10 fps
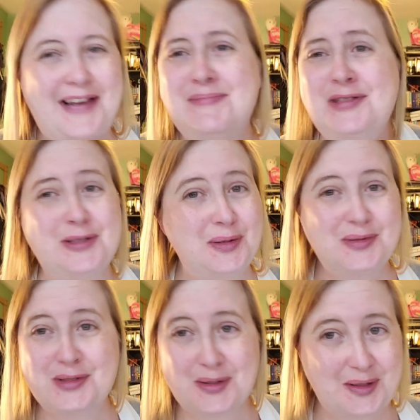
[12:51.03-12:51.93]
I'm so
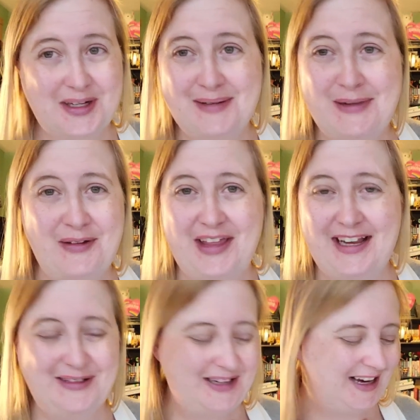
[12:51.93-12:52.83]
sorry about
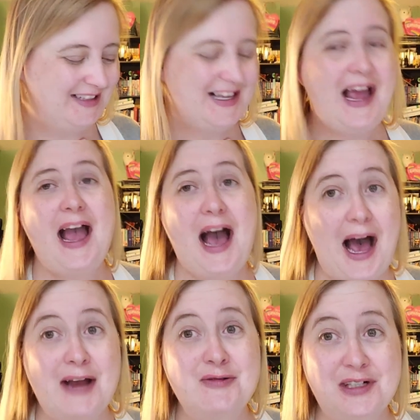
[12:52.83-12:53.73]
that, you guys.
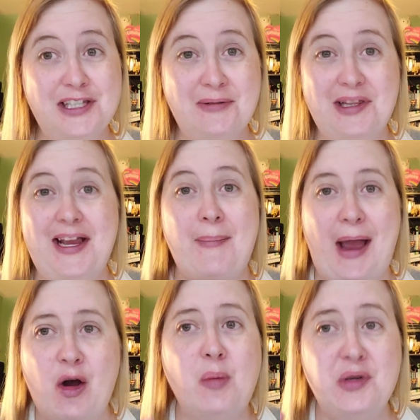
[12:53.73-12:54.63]
I really, really am.
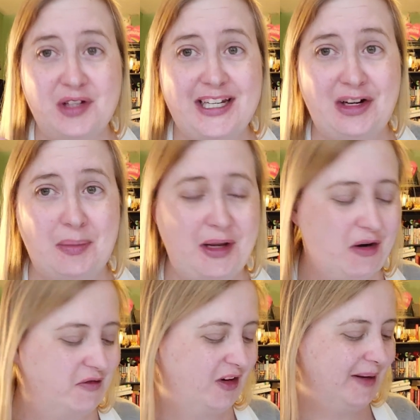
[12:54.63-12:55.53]
I hope you can hear me
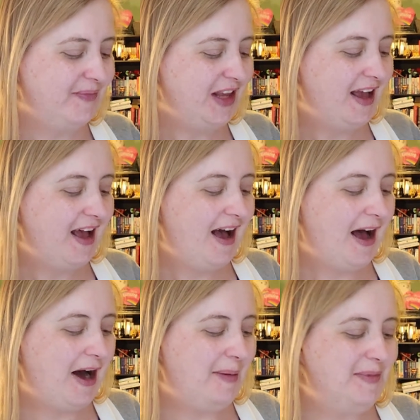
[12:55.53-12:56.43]
over it.
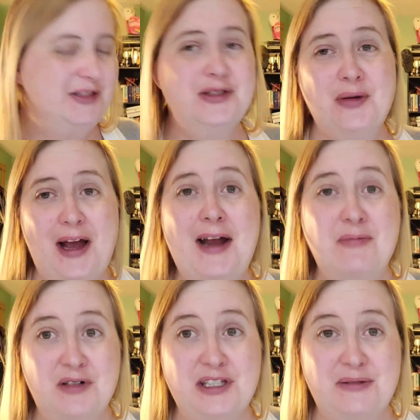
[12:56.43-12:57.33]
Um, so I
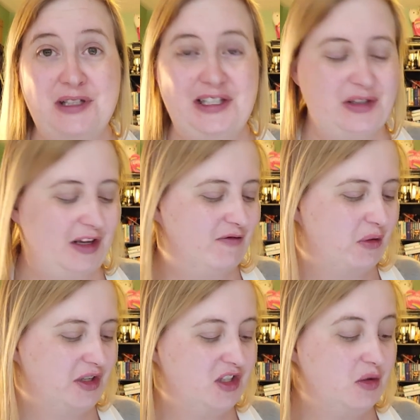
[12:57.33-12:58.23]
am really, really looking
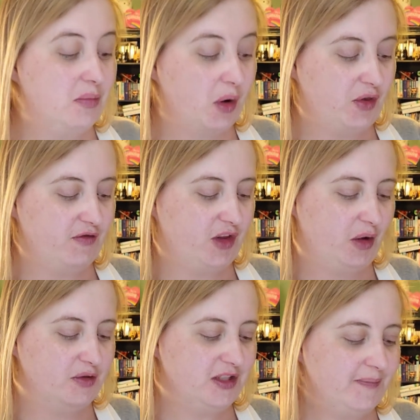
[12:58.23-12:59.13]
forward to both of
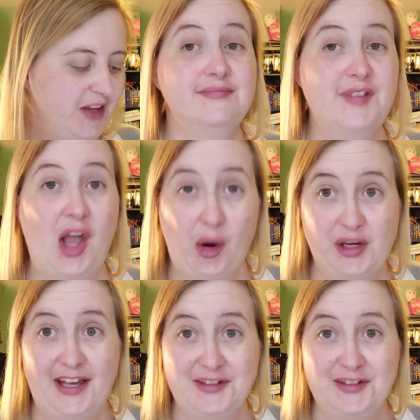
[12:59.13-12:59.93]
those. Okay,